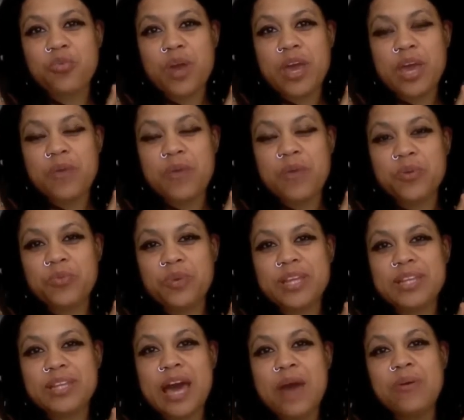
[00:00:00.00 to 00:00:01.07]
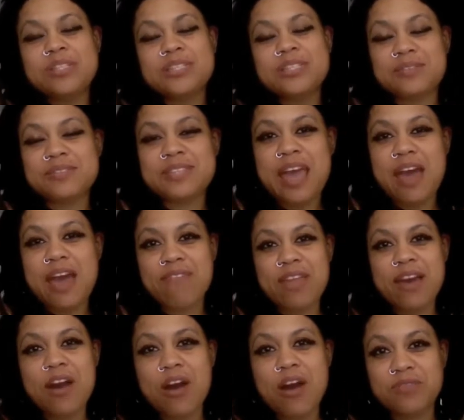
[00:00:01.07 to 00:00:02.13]
way when we allow ourselves to have
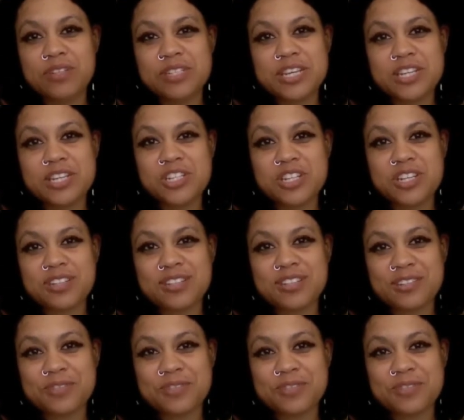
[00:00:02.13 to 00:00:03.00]
that conversation,